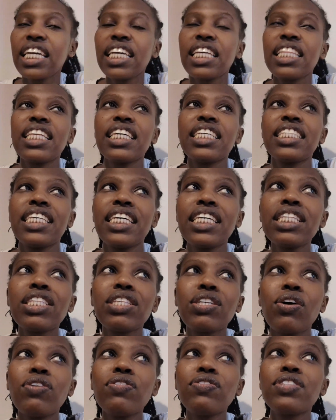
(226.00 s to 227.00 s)
in the sense
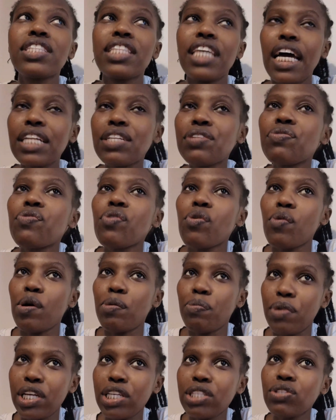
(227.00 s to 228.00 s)
of start from a
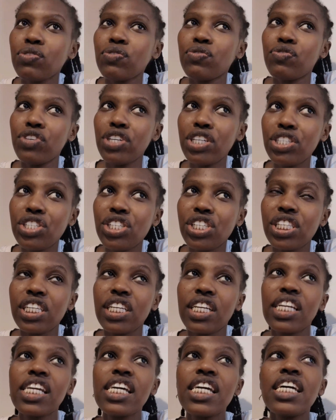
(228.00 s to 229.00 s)
place of
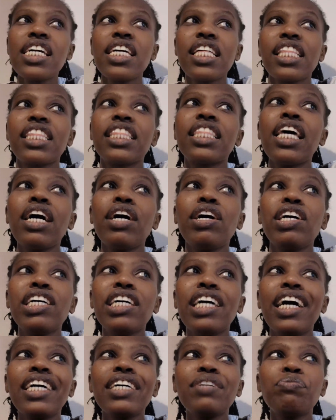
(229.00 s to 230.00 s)
victory
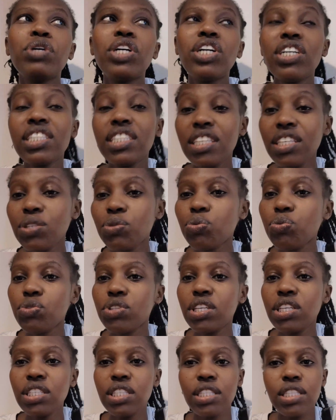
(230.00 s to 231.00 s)
the because this
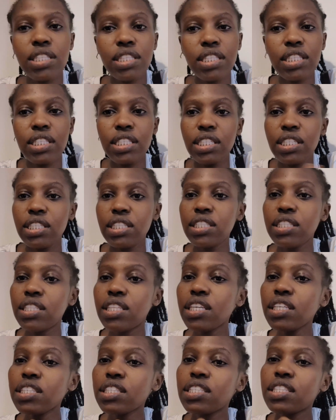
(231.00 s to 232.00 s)
this
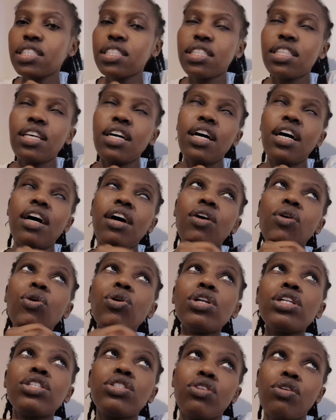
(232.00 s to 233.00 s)
this uh,
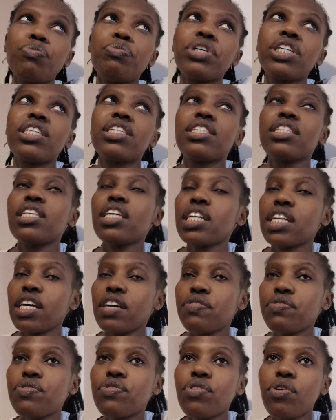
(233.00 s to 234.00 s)
whole topic is
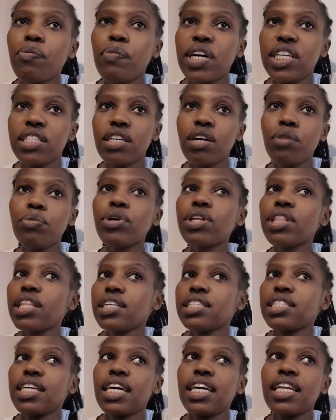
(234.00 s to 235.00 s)
derived from a sermon
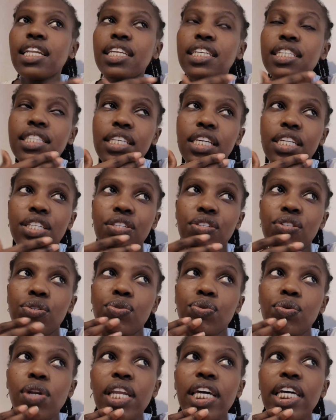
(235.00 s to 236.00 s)
that i listened
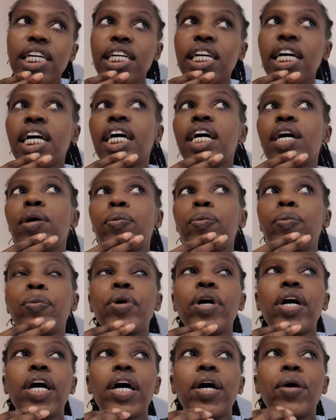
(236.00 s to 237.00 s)
to like
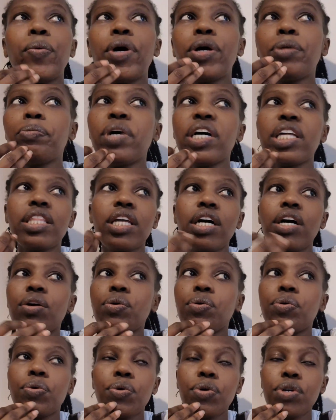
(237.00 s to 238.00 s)
uh, one month
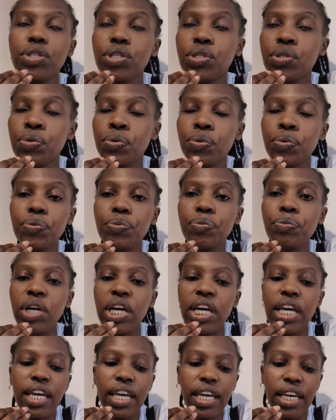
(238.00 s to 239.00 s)
ago or two
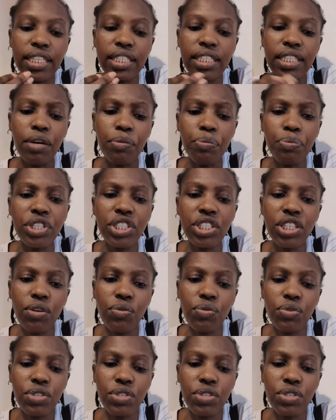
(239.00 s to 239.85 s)
and the preacher